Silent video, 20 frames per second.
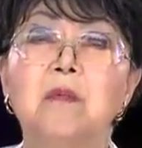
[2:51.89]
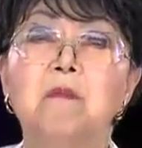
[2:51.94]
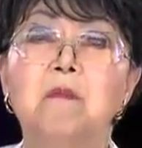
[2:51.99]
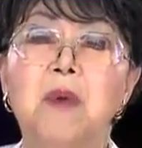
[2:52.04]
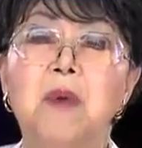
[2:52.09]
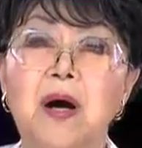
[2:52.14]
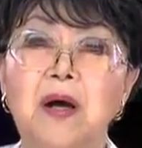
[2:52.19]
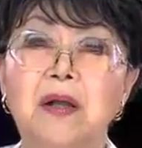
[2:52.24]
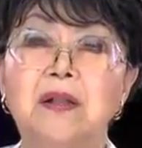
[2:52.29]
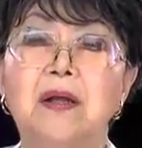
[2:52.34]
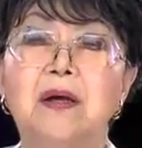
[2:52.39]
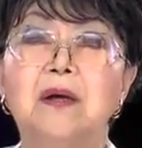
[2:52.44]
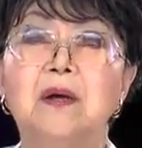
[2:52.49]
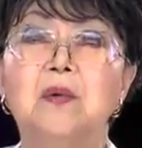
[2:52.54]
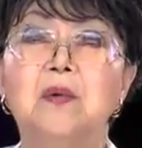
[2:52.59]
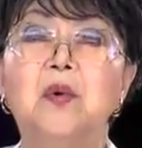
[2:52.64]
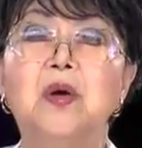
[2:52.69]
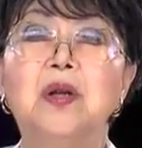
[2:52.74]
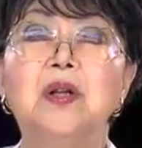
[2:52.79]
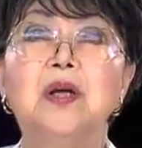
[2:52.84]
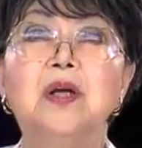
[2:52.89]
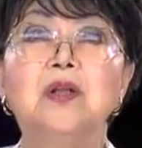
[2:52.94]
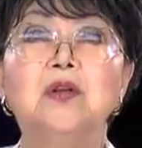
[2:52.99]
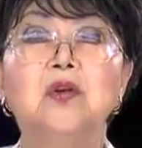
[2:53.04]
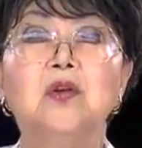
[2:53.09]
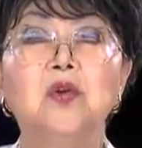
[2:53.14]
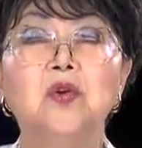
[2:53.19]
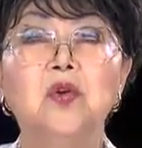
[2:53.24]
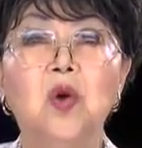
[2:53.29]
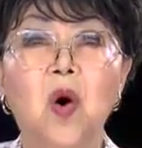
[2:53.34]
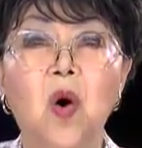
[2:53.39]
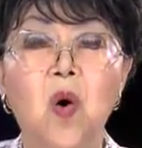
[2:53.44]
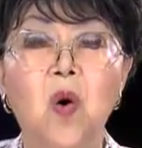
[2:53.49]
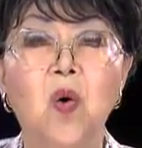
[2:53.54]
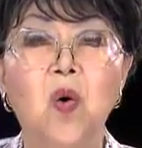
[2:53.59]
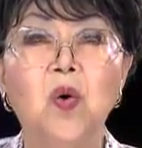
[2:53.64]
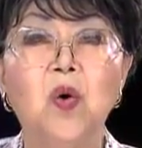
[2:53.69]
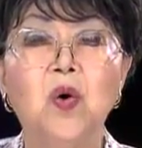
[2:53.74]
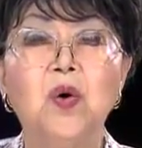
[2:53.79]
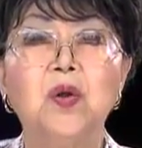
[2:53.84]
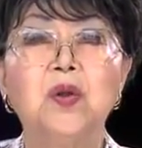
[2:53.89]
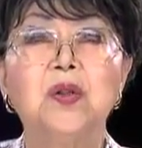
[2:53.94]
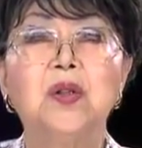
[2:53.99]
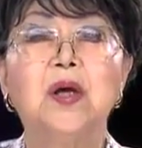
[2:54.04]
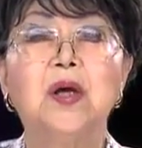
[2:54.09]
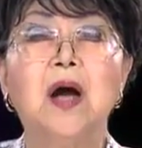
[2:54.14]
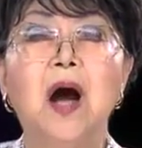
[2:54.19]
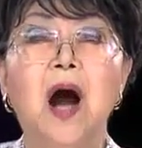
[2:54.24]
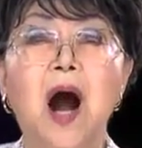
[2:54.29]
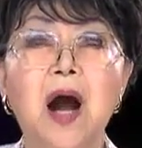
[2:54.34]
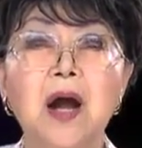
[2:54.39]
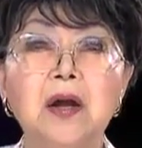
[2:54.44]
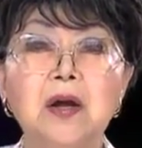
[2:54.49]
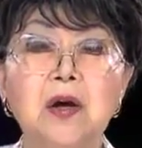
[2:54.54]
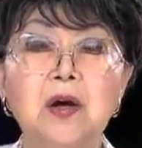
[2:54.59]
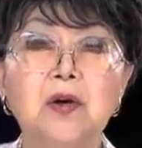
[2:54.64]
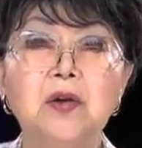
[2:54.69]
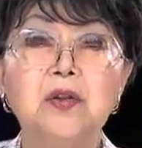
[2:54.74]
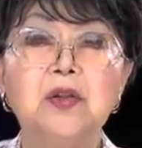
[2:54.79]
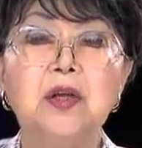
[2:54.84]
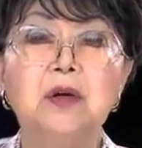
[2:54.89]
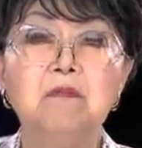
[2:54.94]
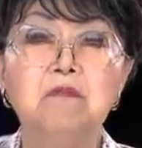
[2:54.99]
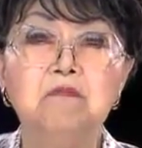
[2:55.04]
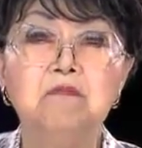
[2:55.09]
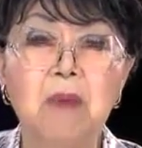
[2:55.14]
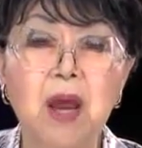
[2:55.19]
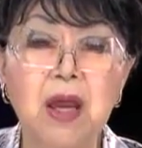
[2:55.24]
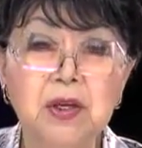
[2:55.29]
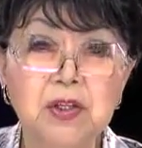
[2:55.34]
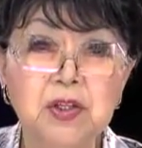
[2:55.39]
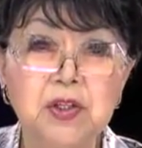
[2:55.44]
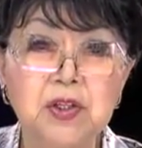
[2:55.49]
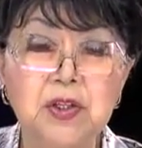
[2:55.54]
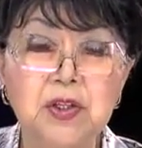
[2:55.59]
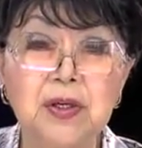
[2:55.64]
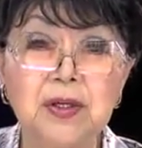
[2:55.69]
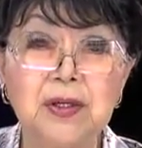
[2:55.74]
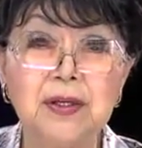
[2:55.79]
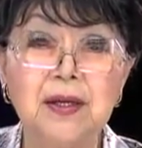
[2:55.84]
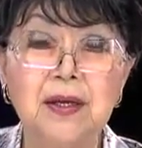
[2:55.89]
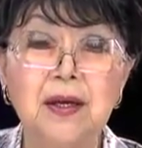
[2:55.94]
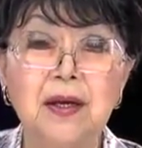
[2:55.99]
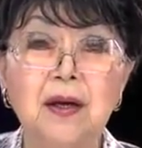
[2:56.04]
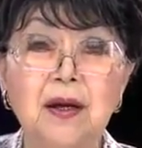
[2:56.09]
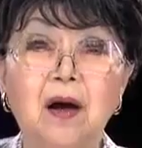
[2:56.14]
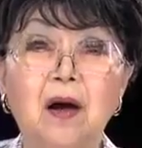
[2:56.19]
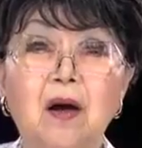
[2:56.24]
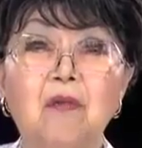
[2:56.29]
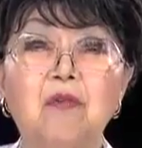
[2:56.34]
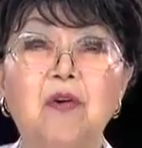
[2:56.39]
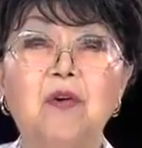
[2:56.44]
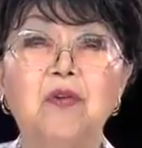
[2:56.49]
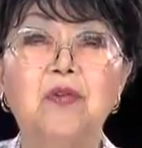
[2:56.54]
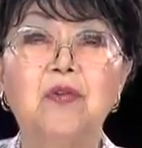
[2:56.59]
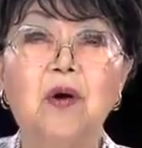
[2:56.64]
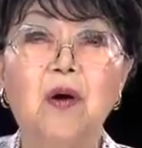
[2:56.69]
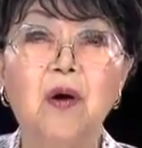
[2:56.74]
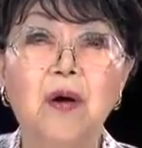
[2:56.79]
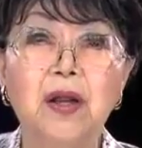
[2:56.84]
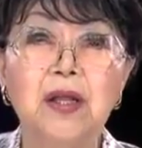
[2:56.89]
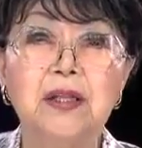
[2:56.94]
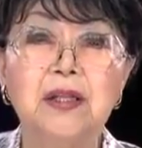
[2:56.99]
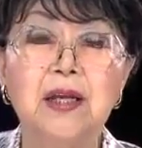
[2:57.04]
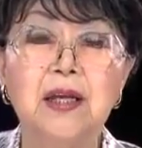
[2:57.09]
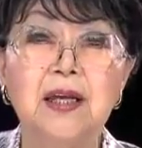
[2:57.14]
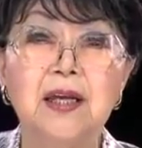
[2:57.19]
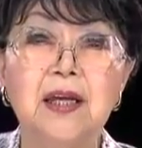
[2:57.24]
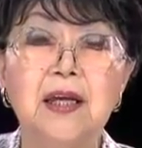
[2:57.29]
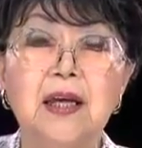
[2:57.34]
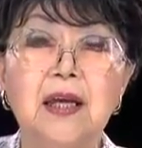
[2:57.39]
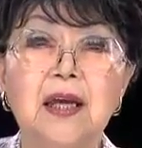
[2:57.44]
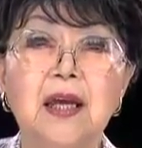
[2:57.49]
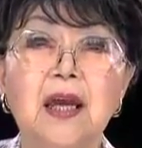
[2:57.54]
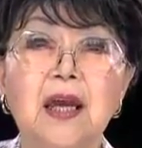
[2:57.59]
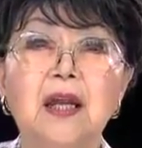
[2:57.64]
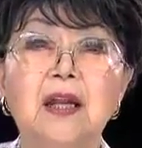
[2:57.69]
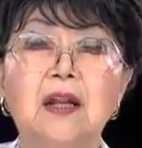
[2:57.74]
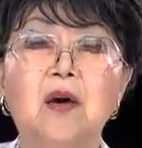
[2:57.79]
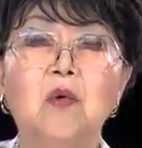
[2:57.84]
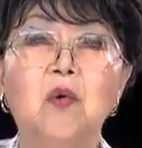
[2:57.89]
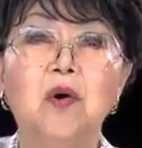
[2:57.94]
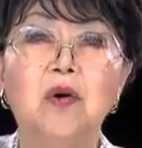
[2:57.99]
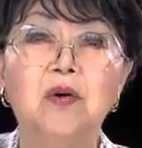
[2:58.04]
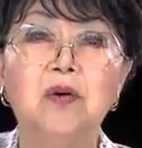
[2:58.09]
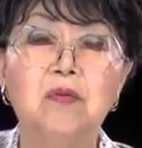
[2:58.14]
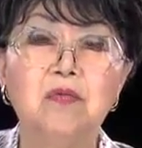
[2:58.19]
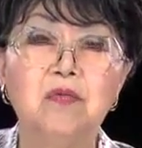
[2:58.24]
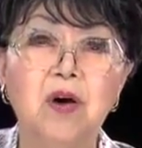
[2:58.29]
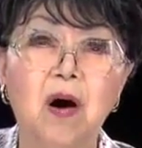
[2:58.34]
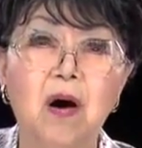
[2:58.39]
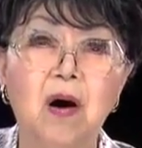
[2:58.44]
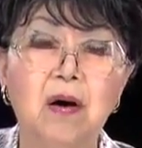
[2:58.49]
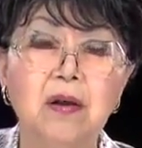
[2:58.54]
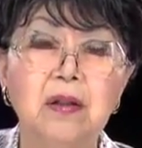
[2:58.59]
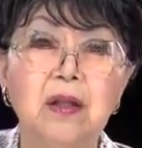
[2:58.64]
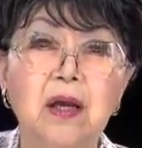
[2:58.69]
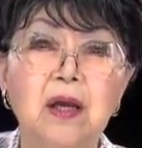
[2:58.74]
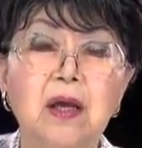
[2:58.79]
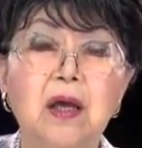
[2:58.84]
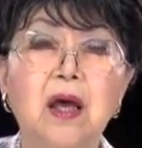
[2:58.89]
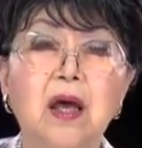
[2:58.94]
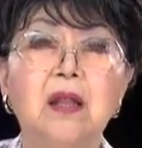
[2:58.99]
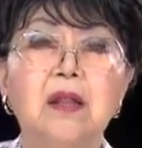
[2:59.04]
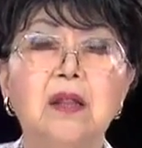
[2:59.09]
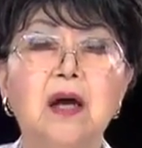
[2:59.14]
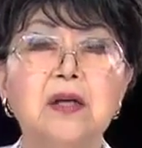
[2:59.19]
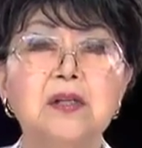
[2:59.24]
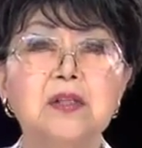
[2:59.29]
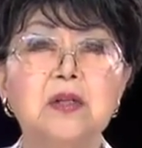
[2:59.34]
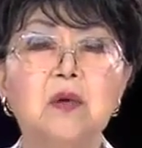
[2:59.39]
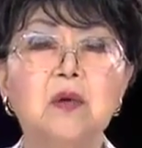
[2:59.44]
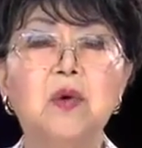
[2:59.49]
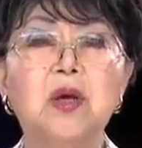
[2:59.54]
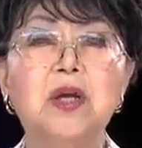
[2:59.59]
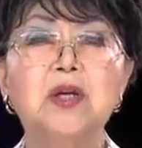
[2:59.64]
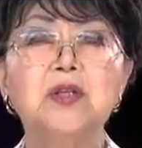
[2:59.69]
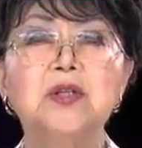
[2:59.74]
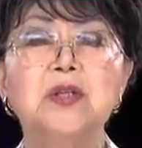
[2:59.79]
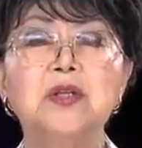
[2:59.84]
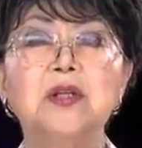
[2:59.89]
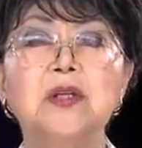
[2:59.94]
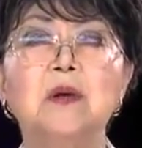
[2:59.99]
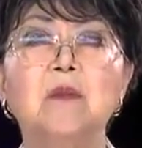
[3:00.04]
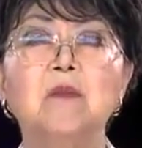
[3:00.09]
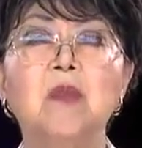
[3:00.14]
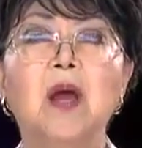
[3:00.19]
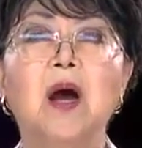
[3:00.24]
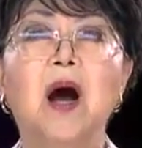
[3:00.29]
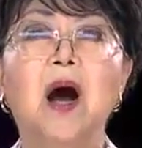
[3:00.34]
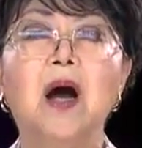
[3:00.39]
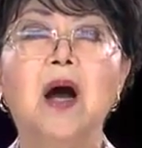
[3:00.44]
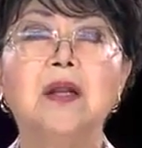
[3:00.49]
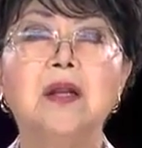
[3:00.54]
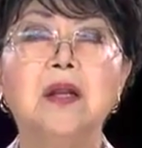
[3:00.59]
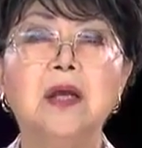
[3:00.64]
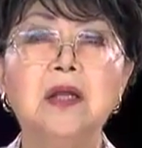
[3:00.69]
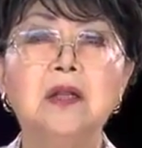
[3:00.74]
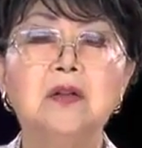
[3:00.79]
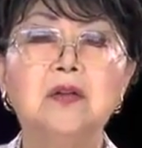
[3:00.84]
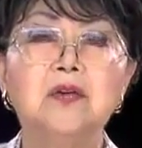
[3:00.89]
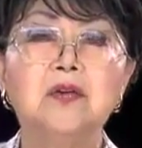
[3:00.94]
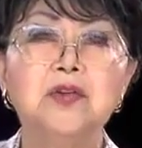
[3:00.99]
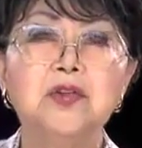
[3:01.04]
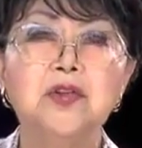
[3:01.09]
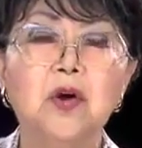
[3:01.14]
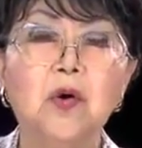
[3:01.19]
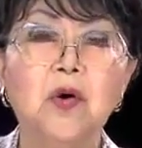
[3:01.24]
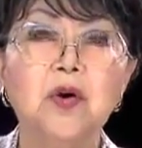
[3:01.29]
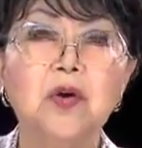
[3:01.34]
But we need to know the higher dimension of authority in the Word of God. And that's the reason I need to show